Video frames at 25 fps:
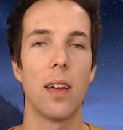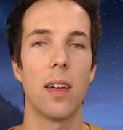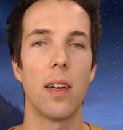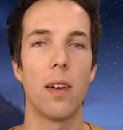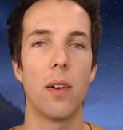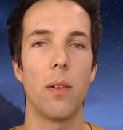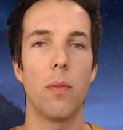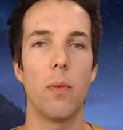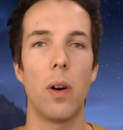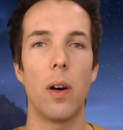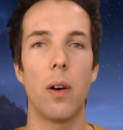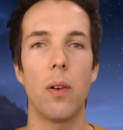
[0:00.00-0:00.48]

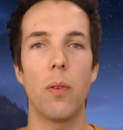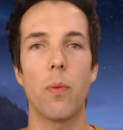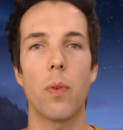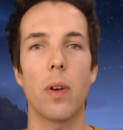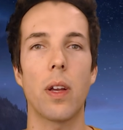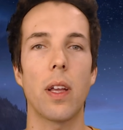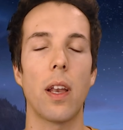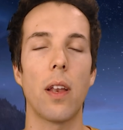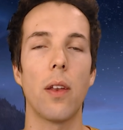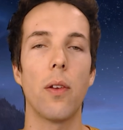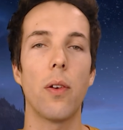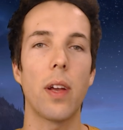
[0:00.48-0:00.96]
well, we're
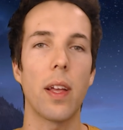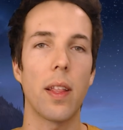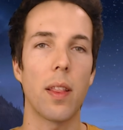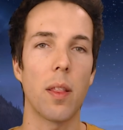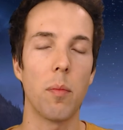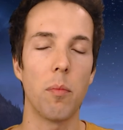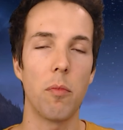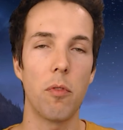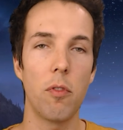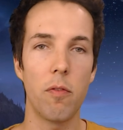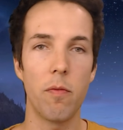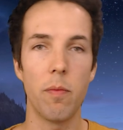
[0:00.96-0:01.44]
going to look at
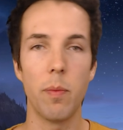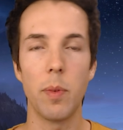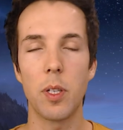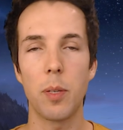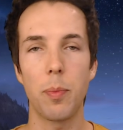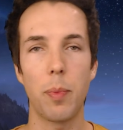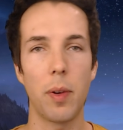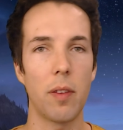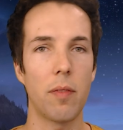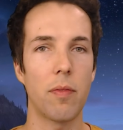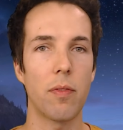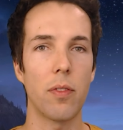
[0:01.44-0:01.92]
the movement
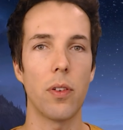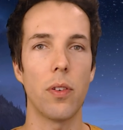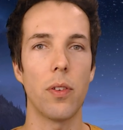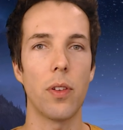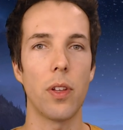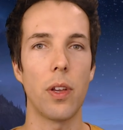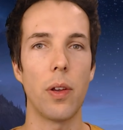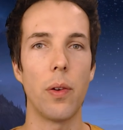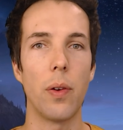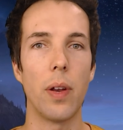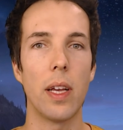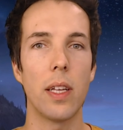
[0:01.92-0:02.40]
speed for all
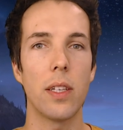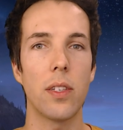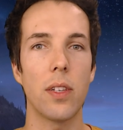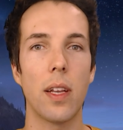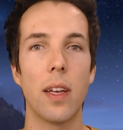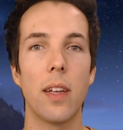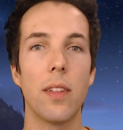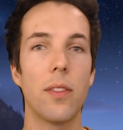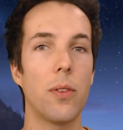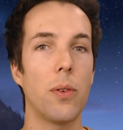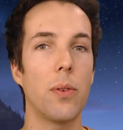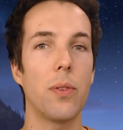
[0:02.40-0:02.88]
the units,
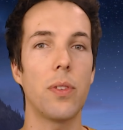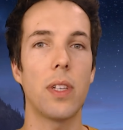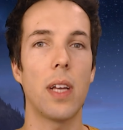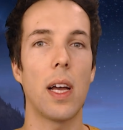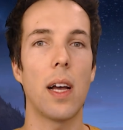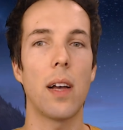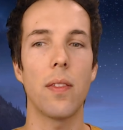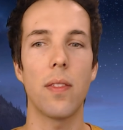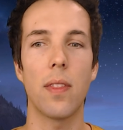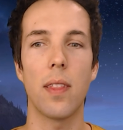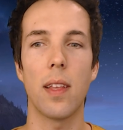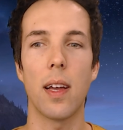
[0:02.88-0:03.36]
and it turns
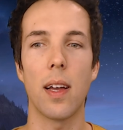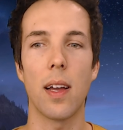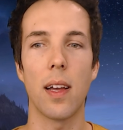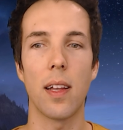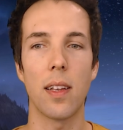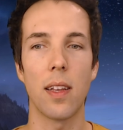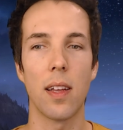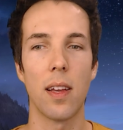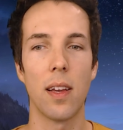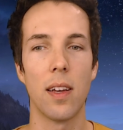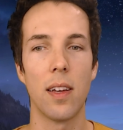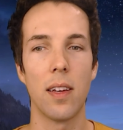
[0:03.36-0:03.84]
out
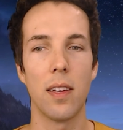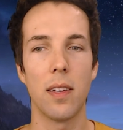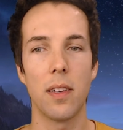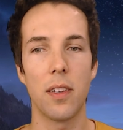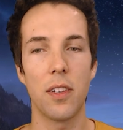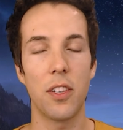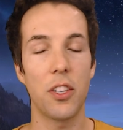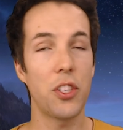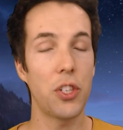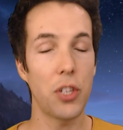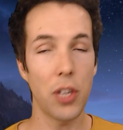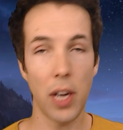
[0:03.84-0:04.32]
that
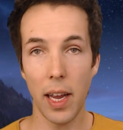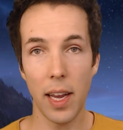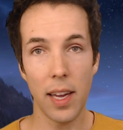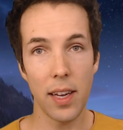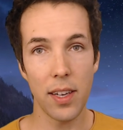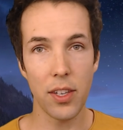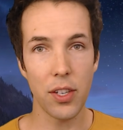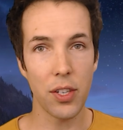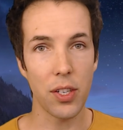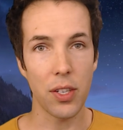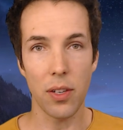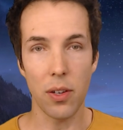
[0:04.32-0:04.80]

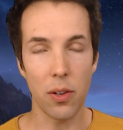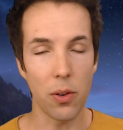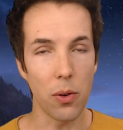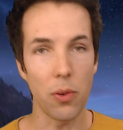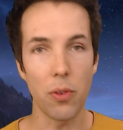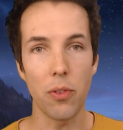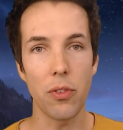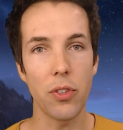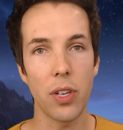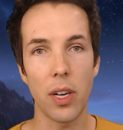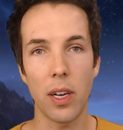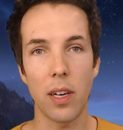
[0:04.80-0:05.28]
shades,
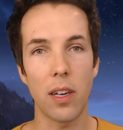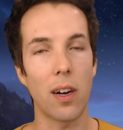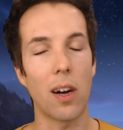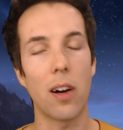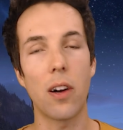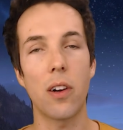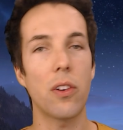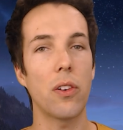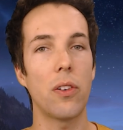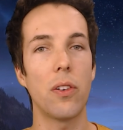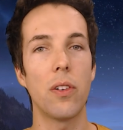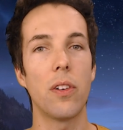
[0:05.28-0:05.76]
ghouls and
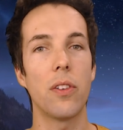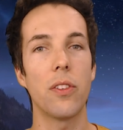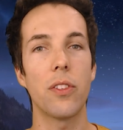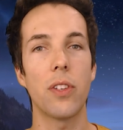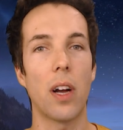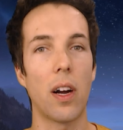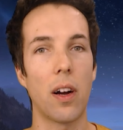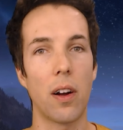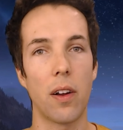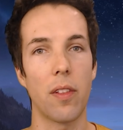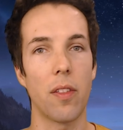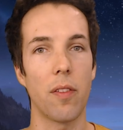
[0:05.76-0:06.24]
gargoyles
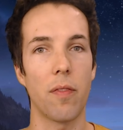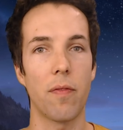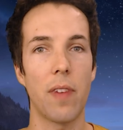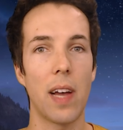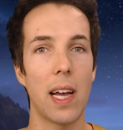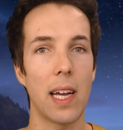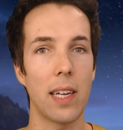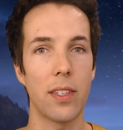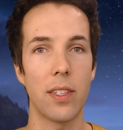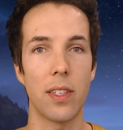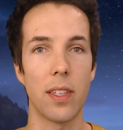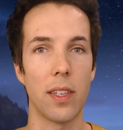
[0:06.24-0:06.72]
are the
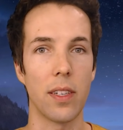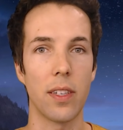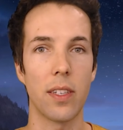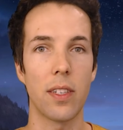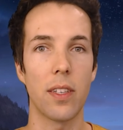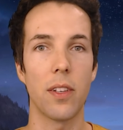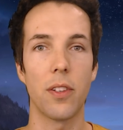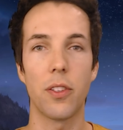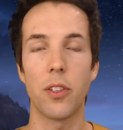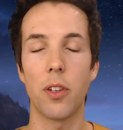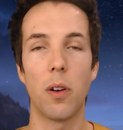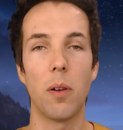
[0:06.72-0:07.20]

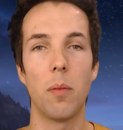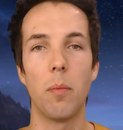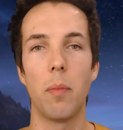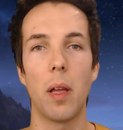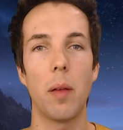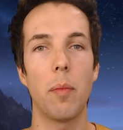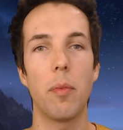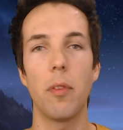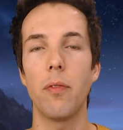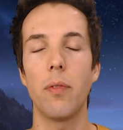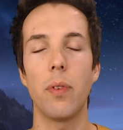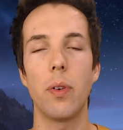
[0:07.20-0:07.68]
fastest. So
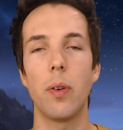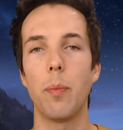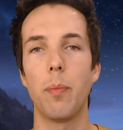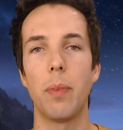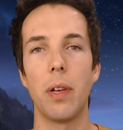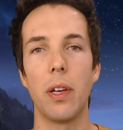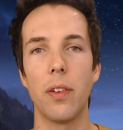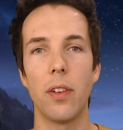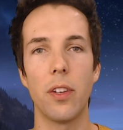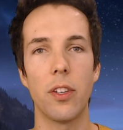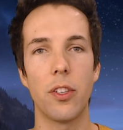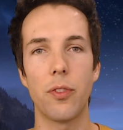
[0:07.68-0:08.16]
maybe we'll
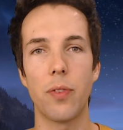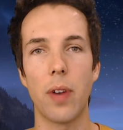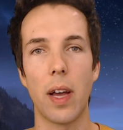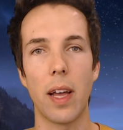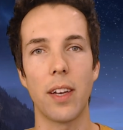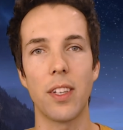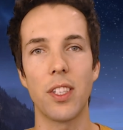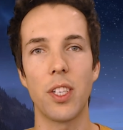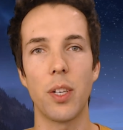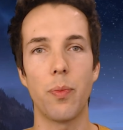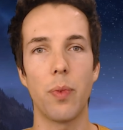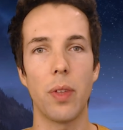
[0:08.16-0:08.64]
build a
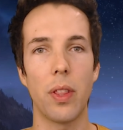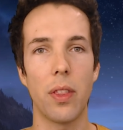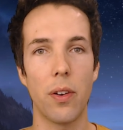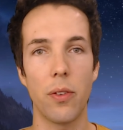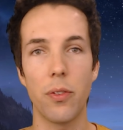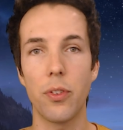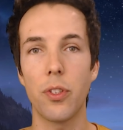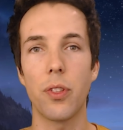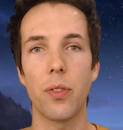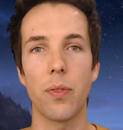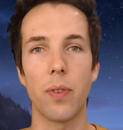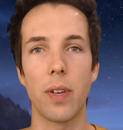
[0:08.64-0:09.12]
strategy with
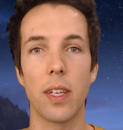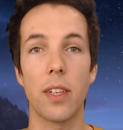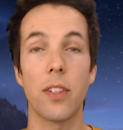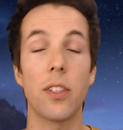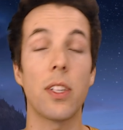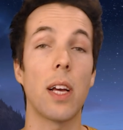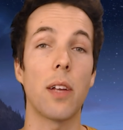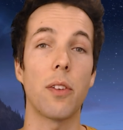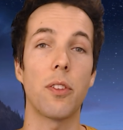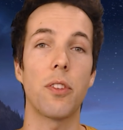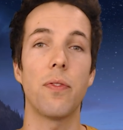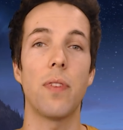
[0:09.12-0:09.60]
those three.
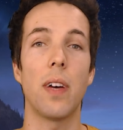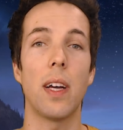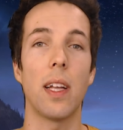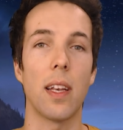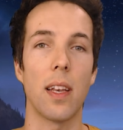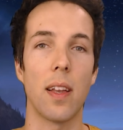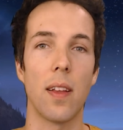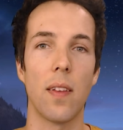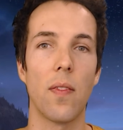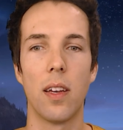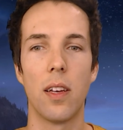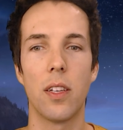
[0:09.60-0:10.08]
Sounds
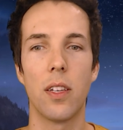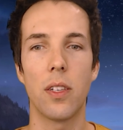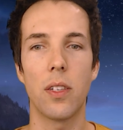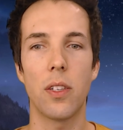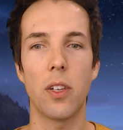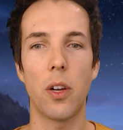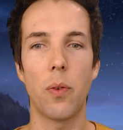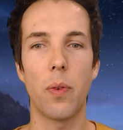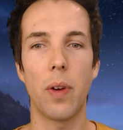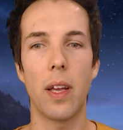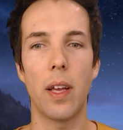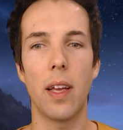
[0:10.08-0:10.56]
fun.
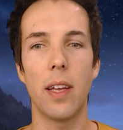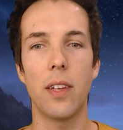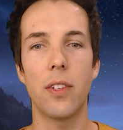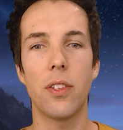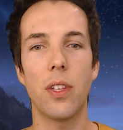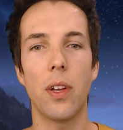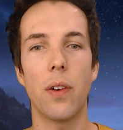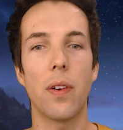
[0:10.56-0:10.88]
So is there